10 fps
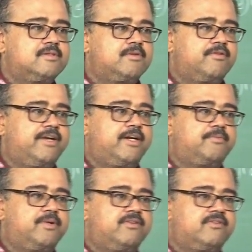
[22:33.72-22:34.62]
number of data
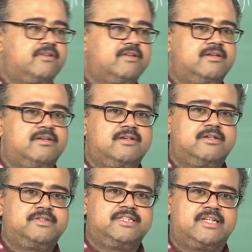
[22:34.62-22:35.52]
points?
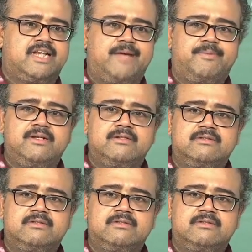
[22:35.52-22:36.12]
Do you think that will happen?